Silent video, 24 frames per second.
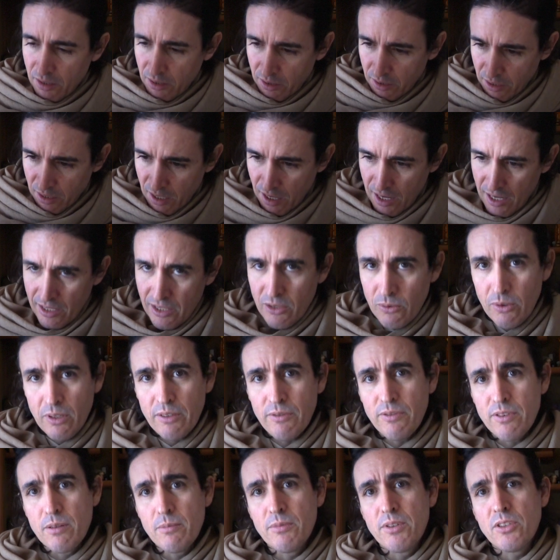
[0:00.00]
The conduit
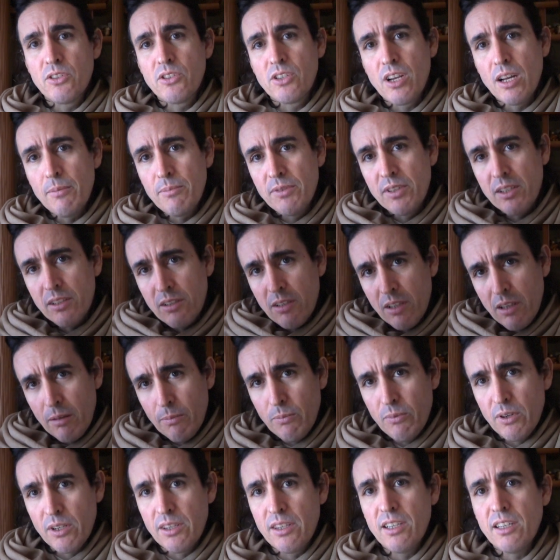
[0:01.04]
from the Shabda to the
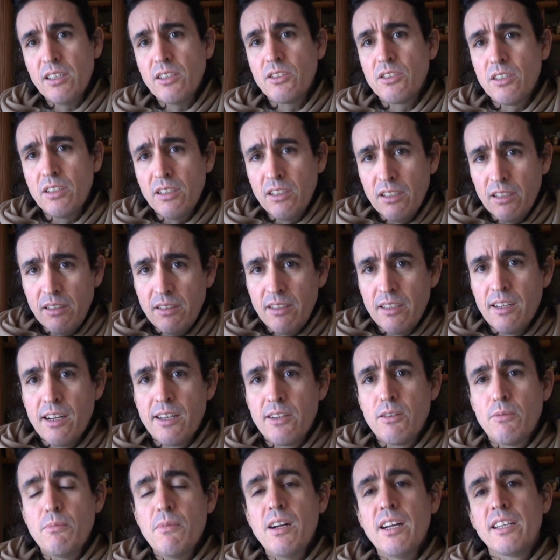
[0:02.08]
Pratyaksha is the
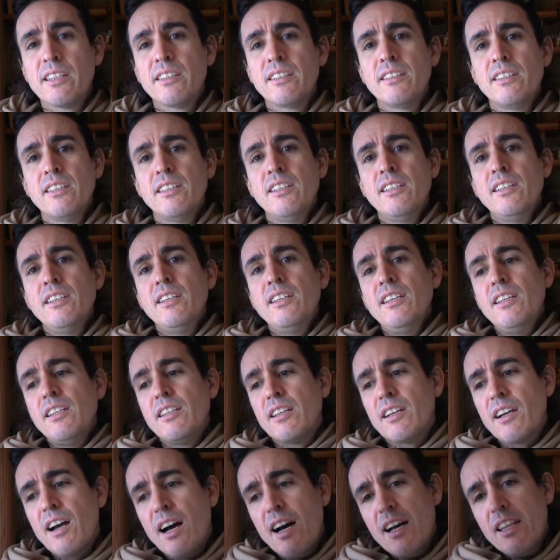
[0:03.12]
Anuman.
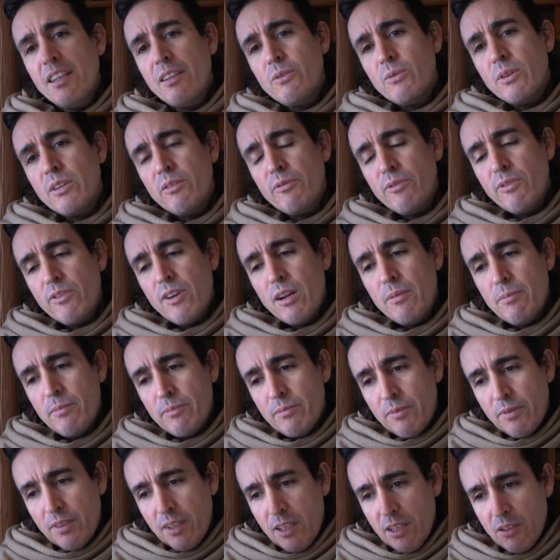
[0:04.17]
The conduit from
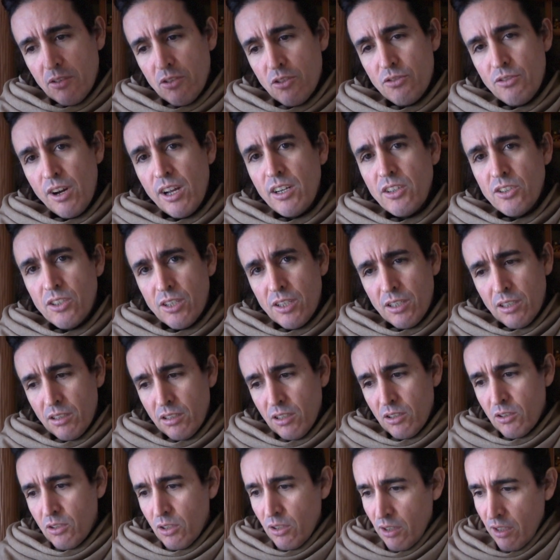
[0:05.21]
the
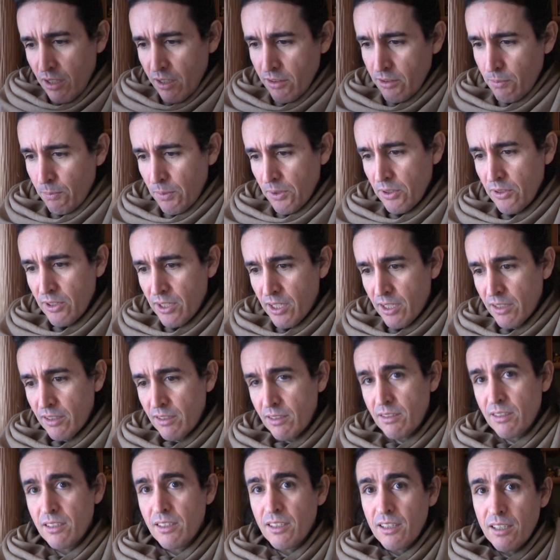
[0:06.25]
instruction to the
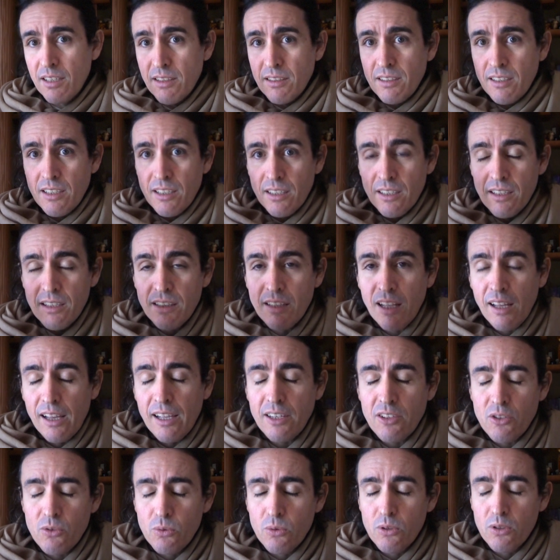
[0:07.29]
experience is the
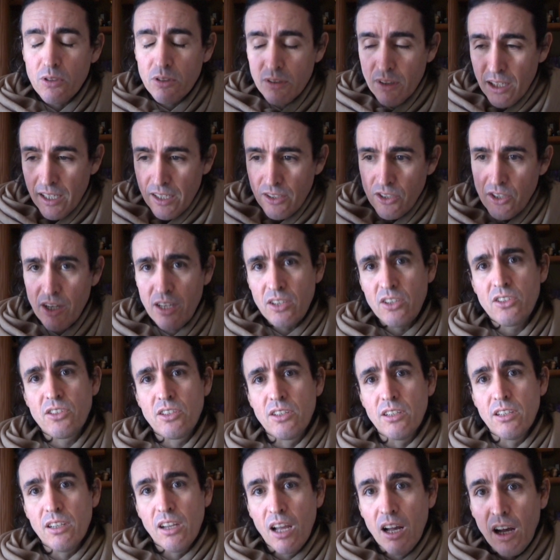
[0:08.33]
intellectual
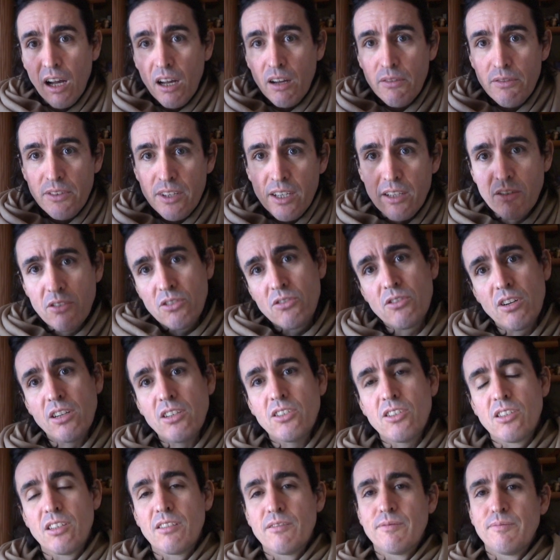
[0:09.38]
digestion of the
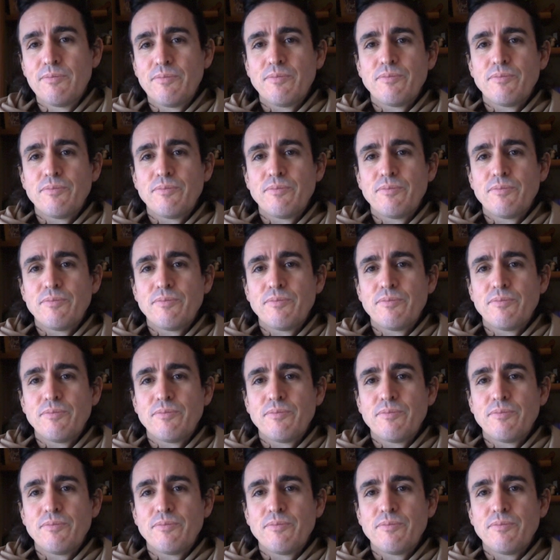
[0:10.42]
instruction.